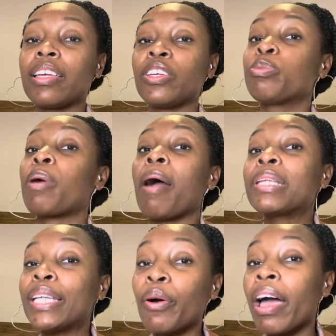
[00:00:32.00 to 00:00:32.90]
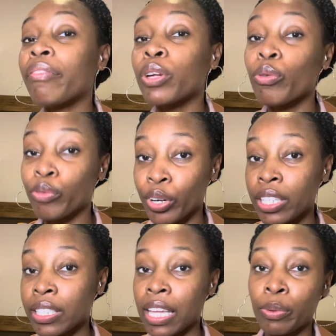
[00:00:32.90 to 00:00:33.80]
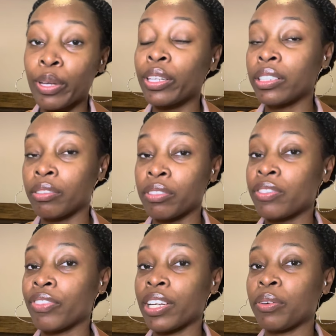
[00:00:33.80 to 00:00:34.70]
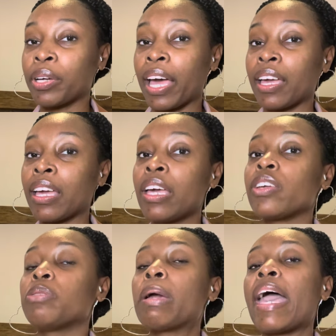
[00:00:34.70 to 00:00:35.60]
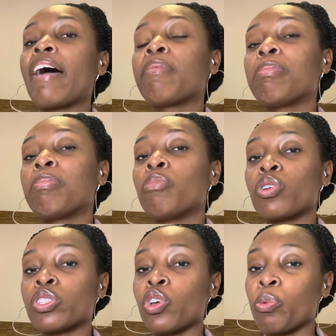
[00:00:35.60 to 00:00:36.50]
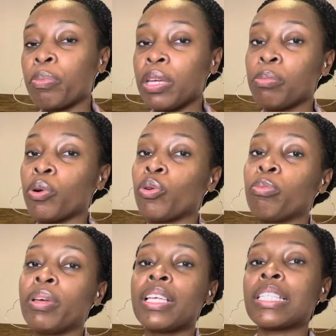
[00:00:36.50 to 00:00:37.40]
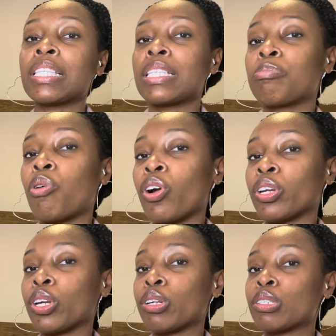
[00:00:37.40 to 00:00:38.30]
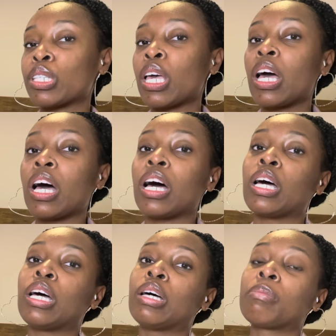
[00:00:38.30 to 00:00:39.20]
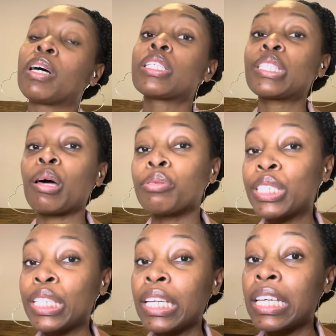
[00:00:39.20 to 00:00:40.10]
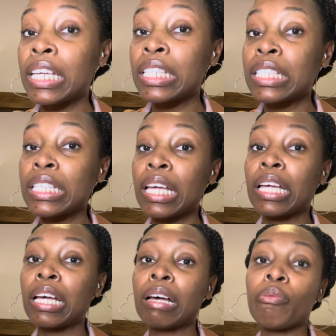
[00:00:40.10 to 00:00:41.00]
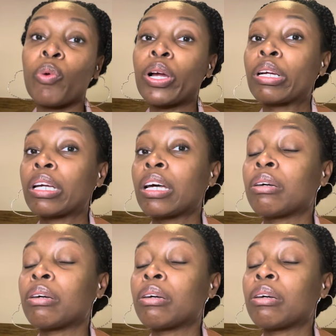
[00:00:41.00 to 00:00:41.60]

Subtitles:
You probably don't have no friends. That's why you clicked on this video, okay? You may have more so people, business partners, associates, work